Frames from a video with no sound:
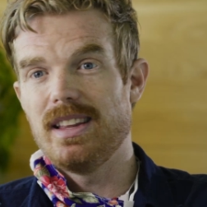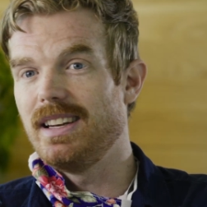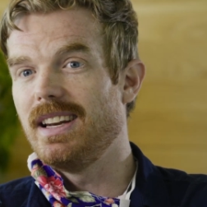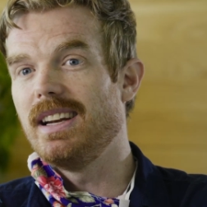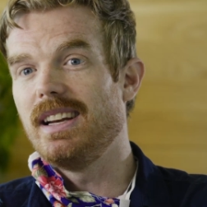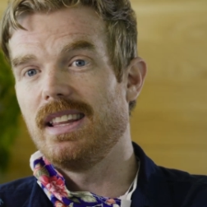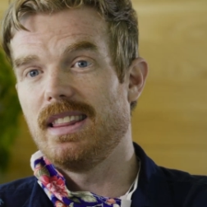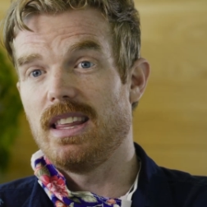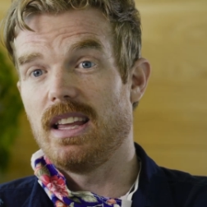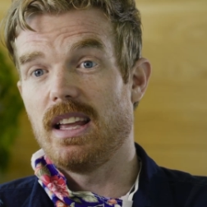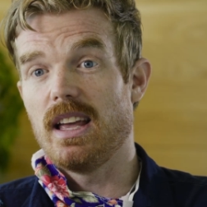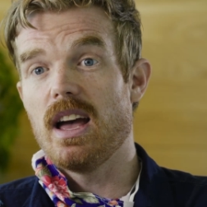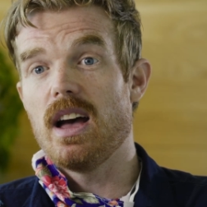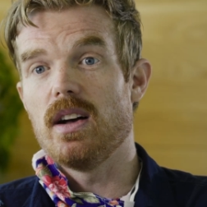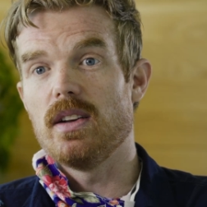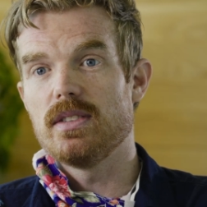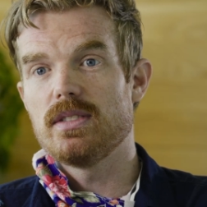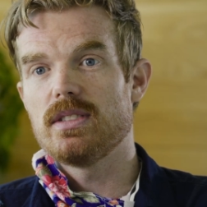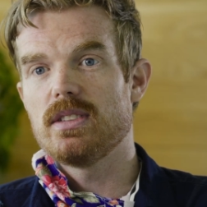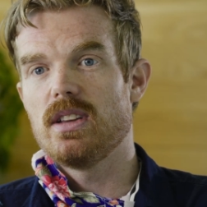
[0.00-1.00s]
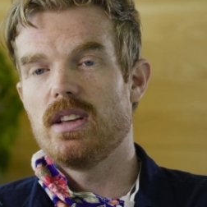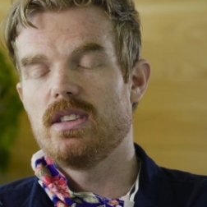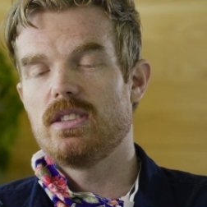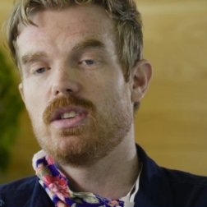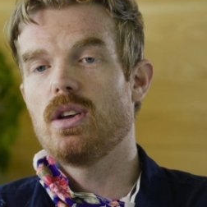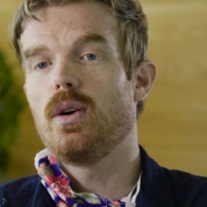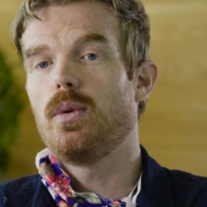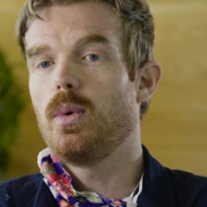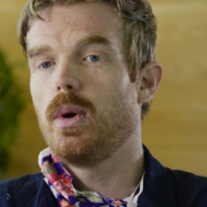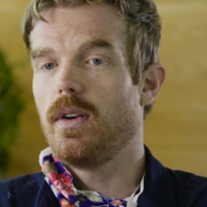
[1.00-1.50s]
than anything else. And
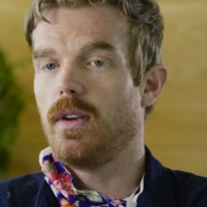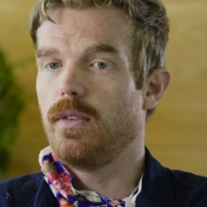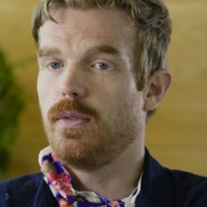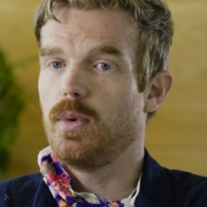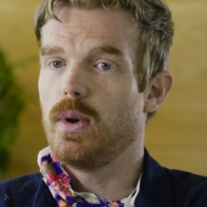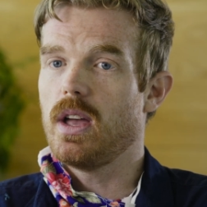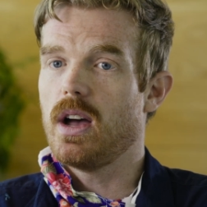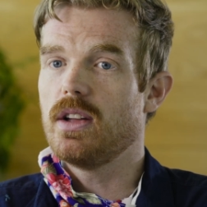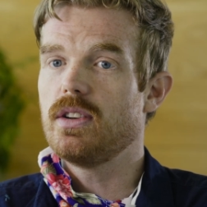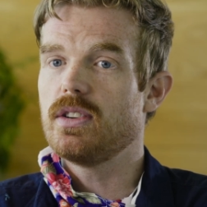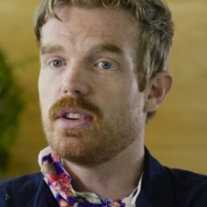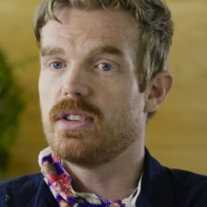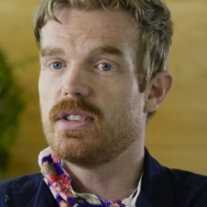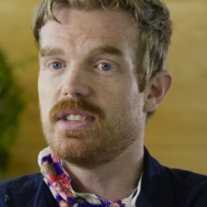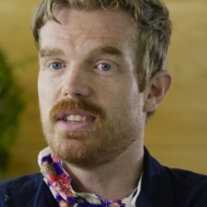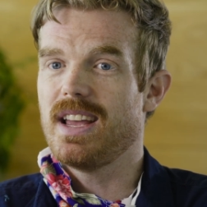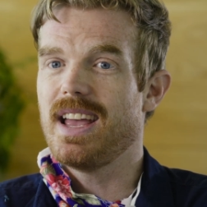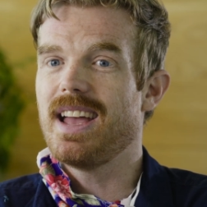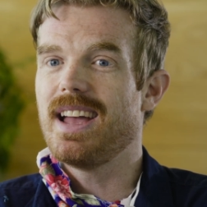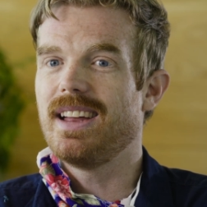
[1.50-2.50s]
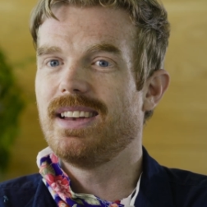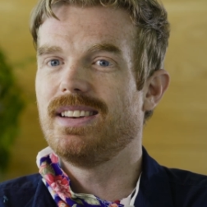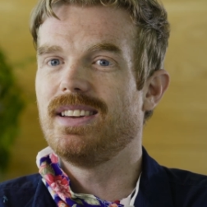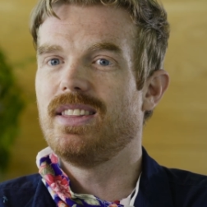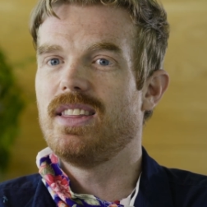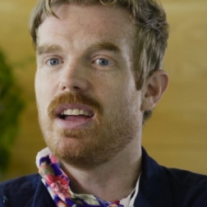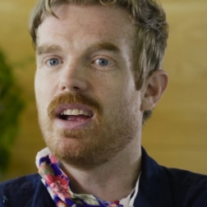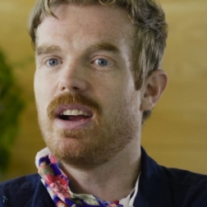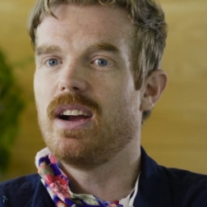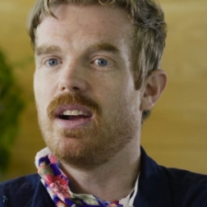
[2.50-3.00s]
so if we
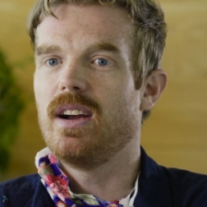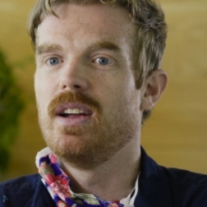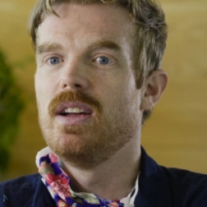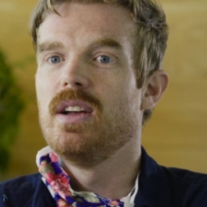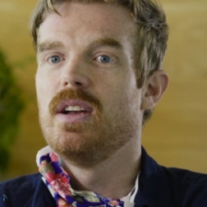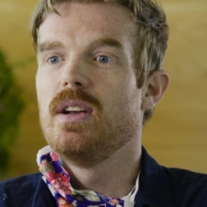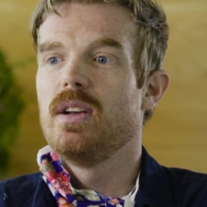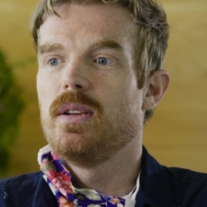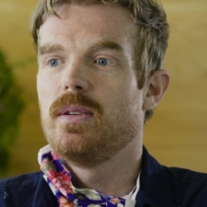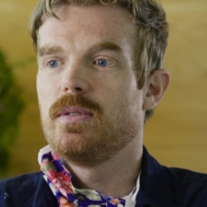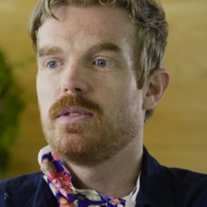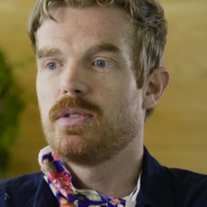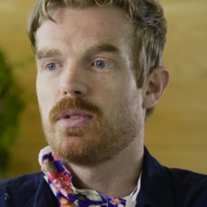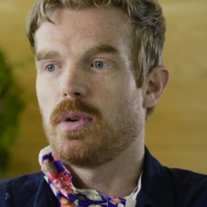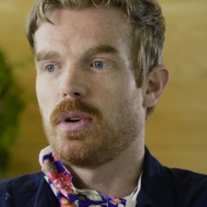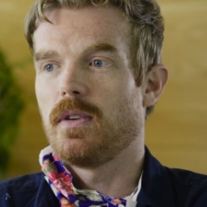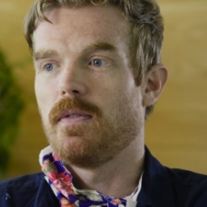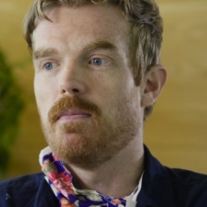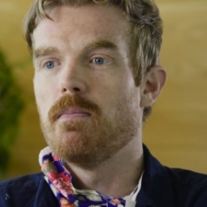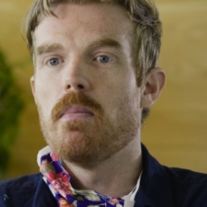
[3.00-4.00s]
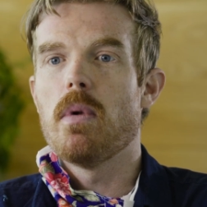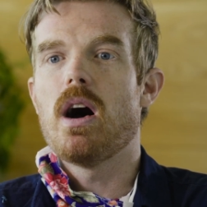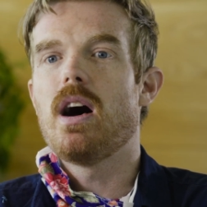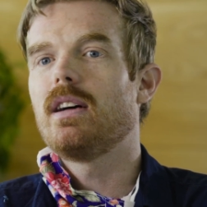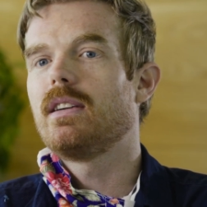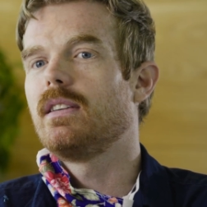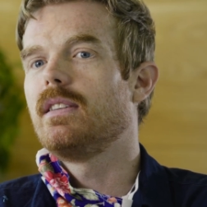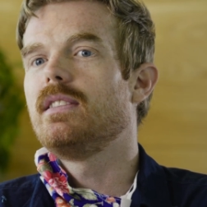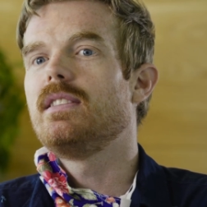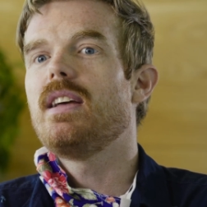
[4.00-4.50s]
understand their sort of
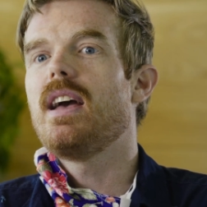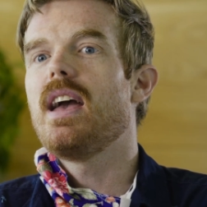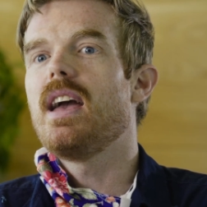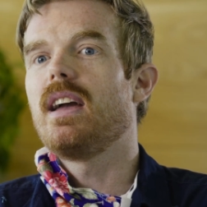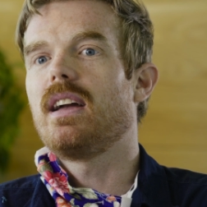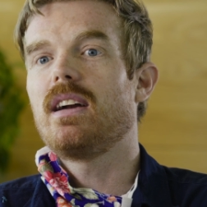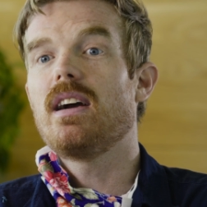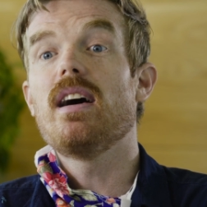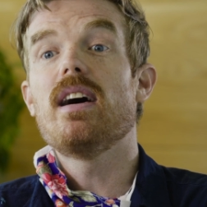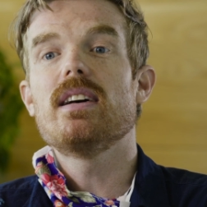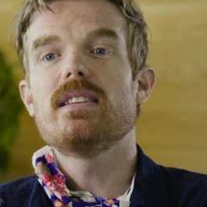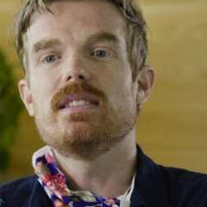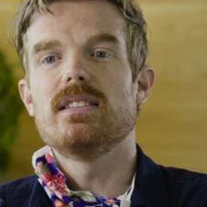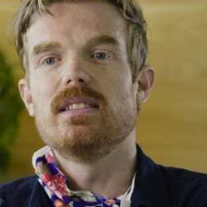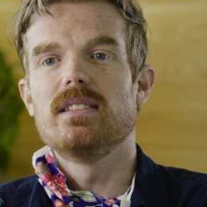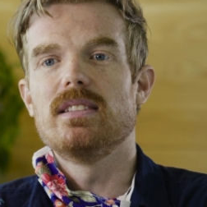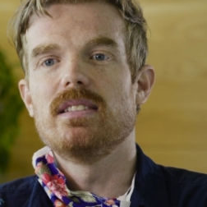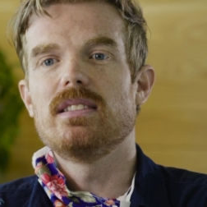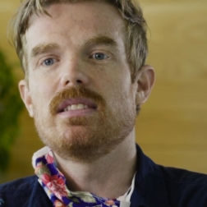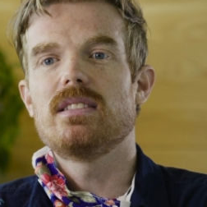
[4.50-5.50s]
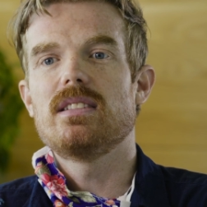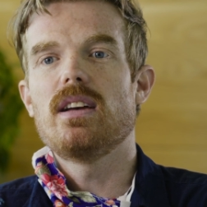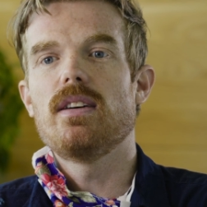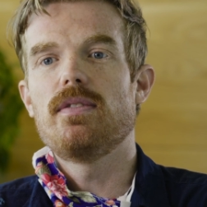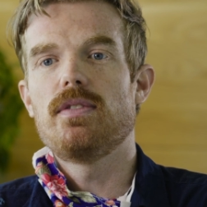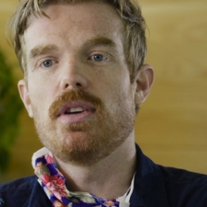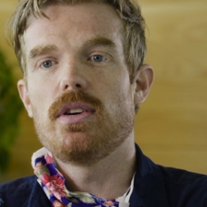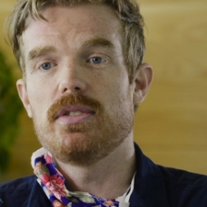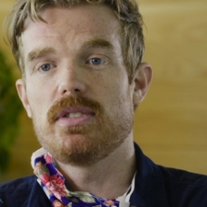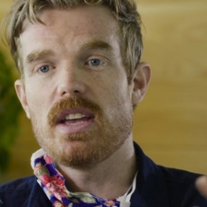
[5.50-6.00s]
modern day cousins
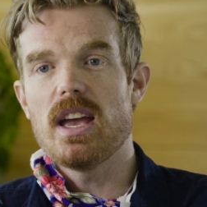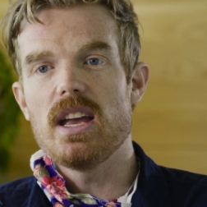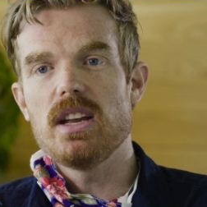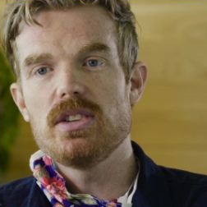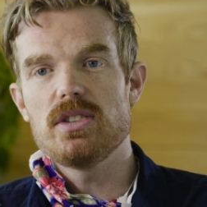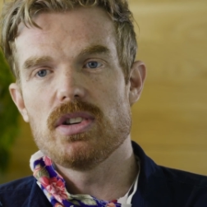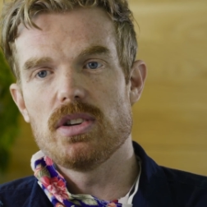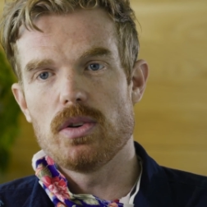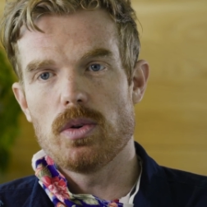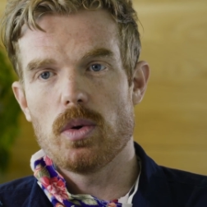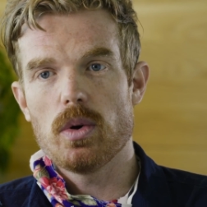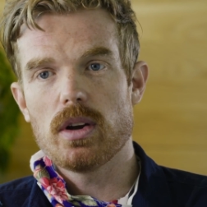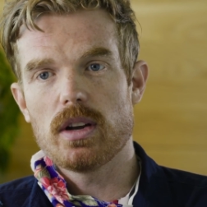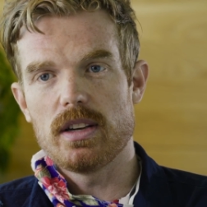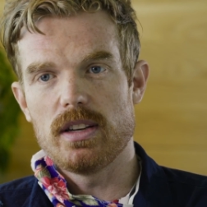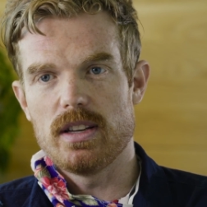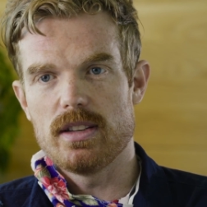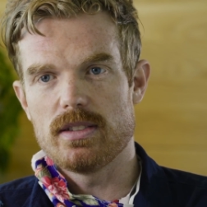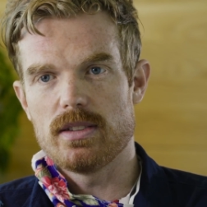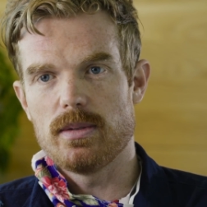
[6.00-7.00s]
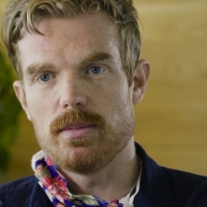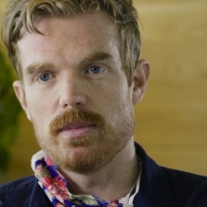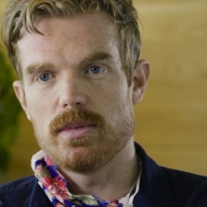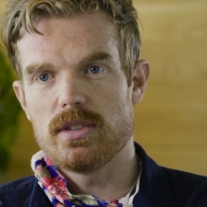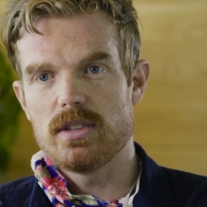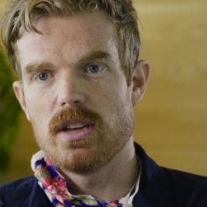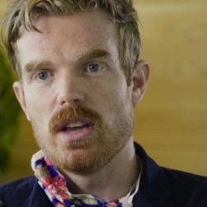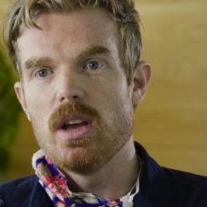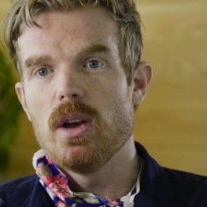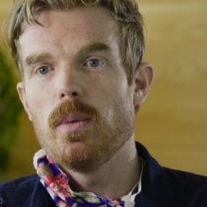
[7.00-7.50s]
of those ancient
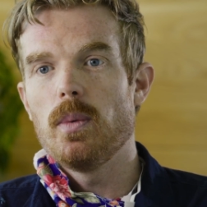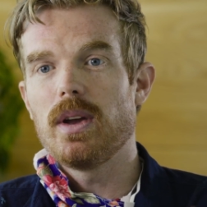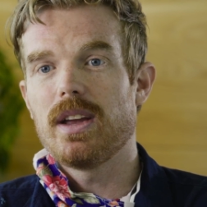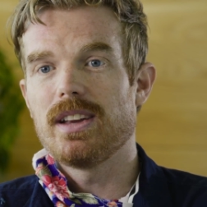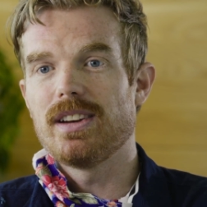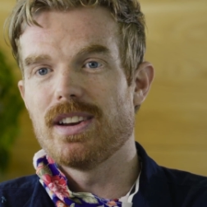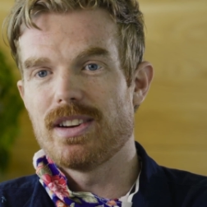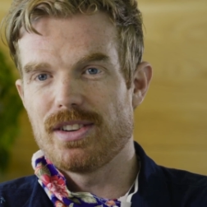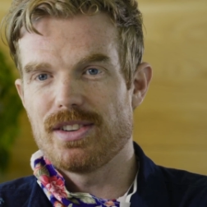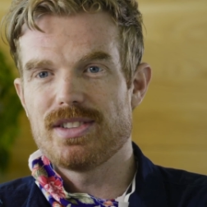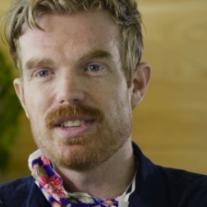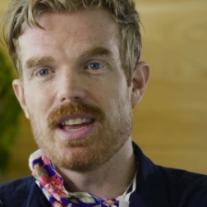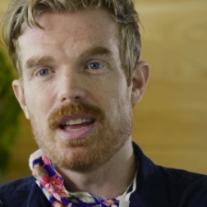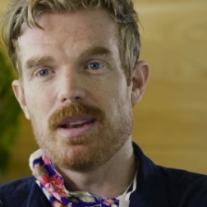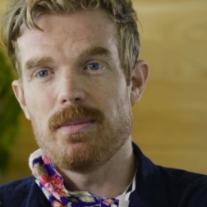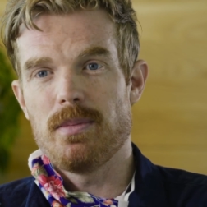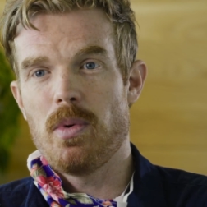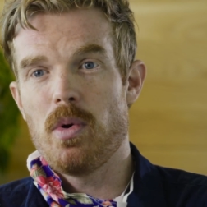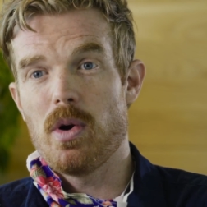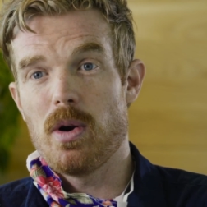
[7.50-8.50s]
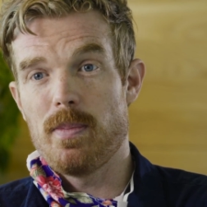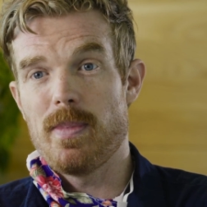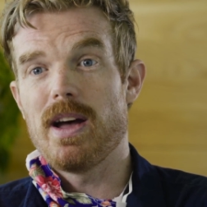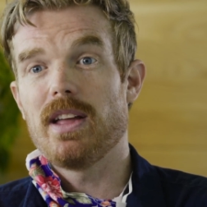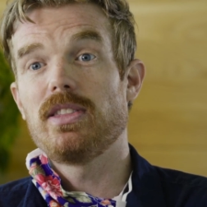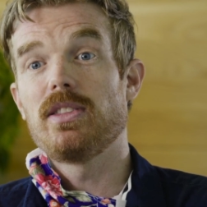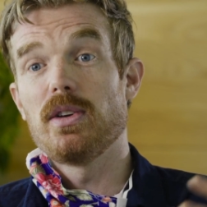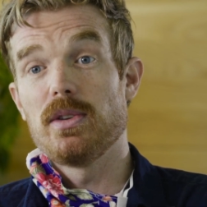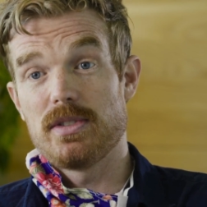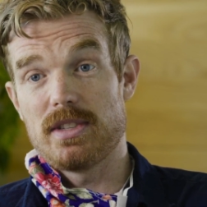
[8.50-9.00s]
organisms, we can understand more
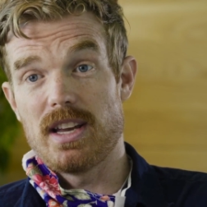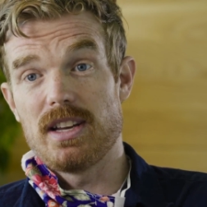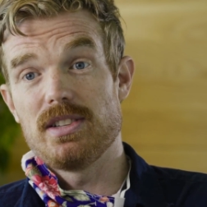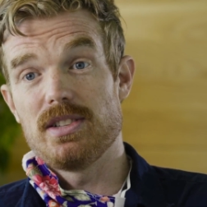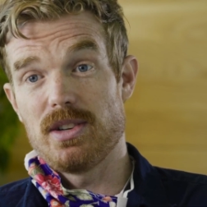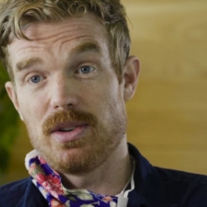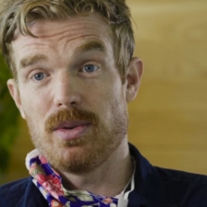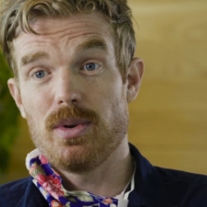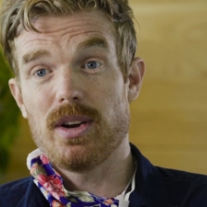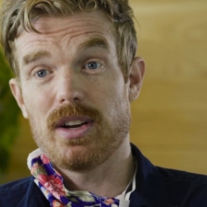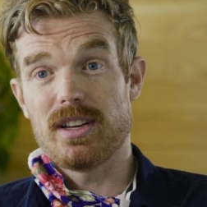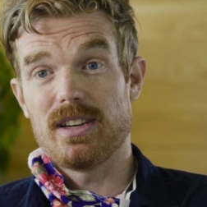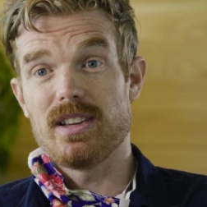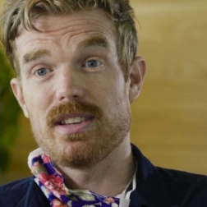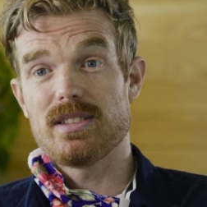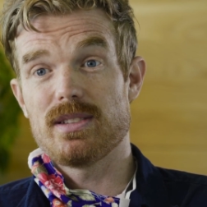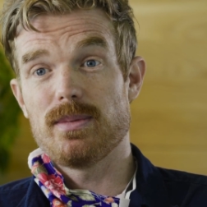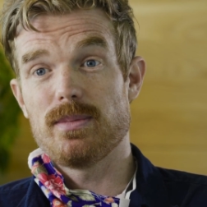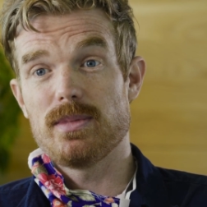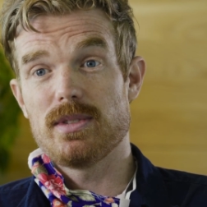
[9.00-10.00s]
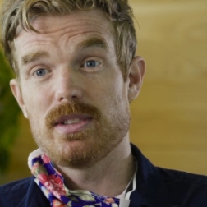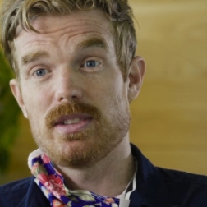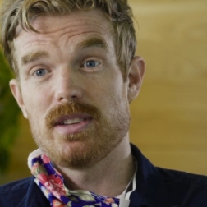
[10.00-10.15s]
about those ancient organisms.